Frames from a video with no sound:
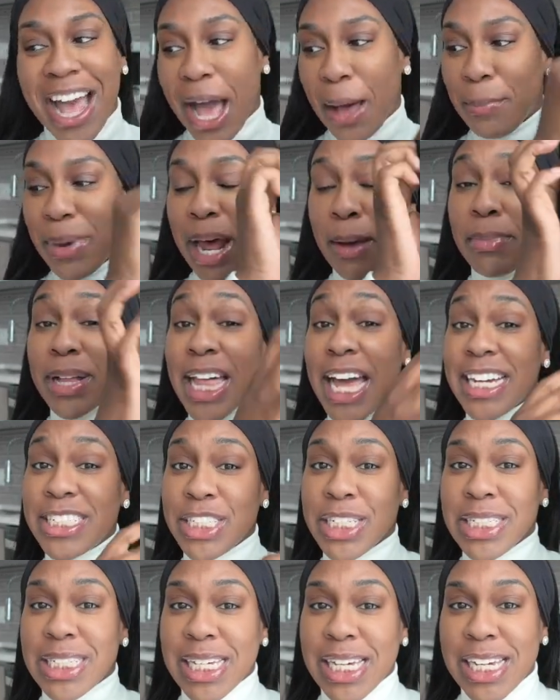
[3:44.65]
But I'm glad
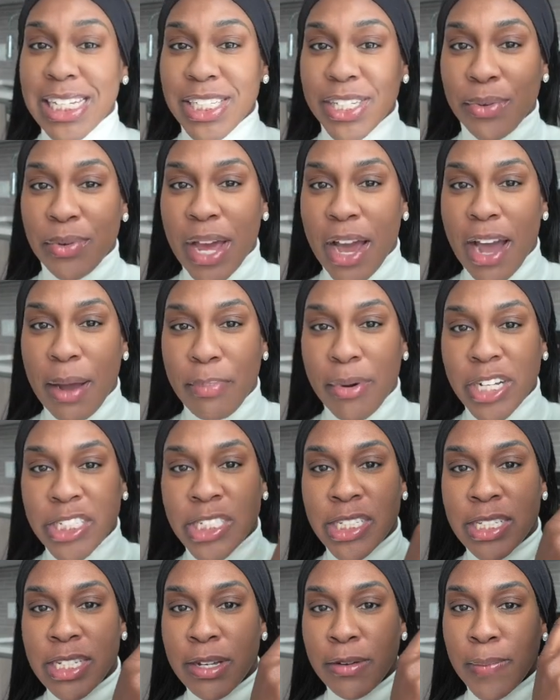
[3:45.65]
she did. So now I
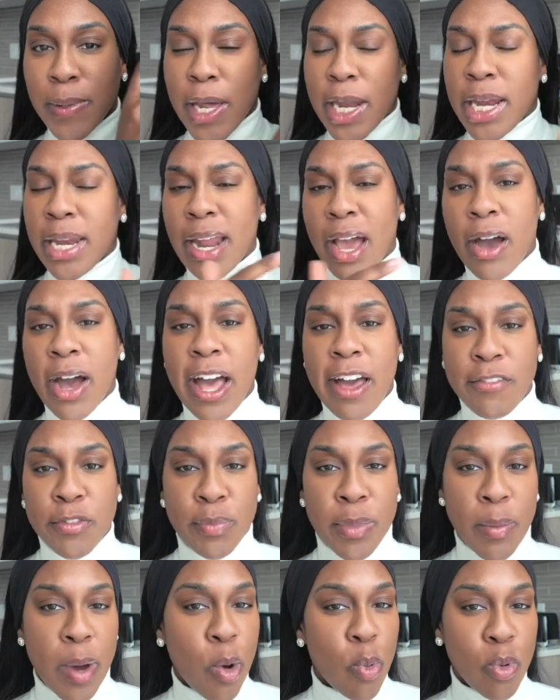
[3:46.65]
purchased them and now I have
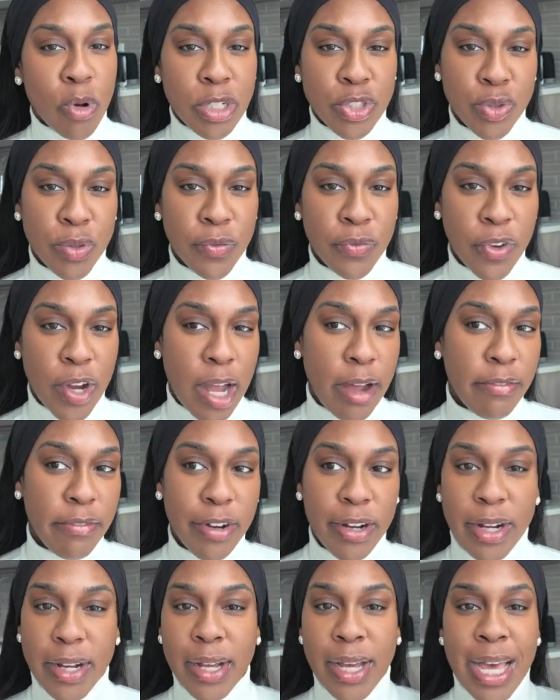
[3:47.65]
them in my wardrobe
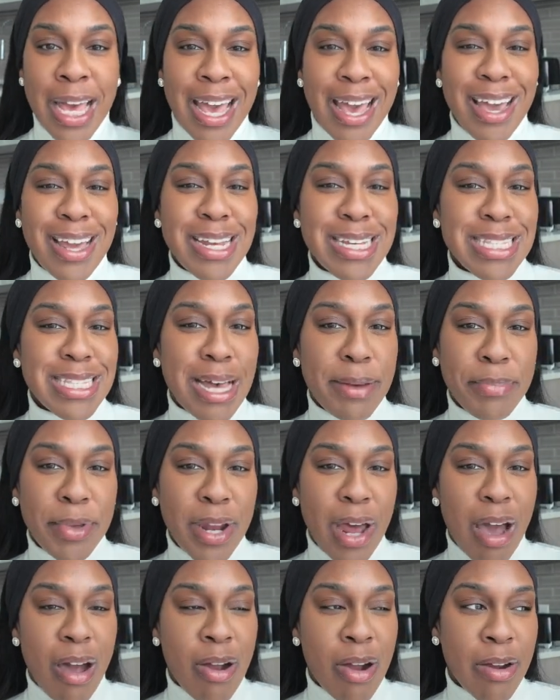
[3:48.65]
forever. And it's something
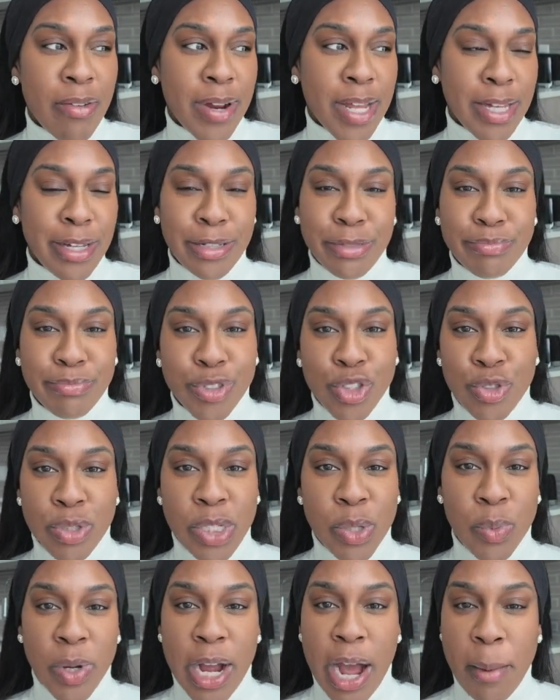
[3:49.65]
I already
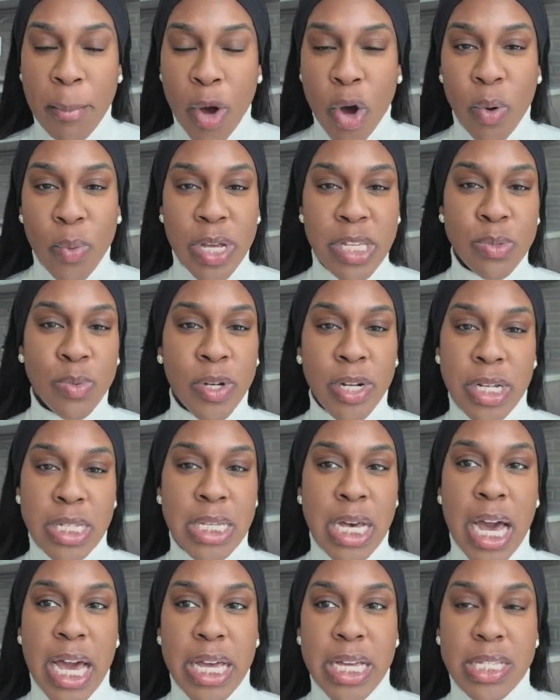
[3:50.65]
usually wear. I'm always wearing
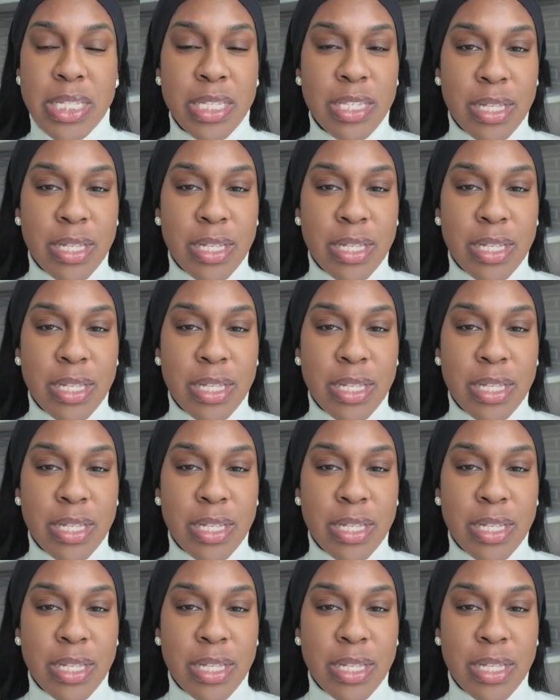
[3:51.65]
tights.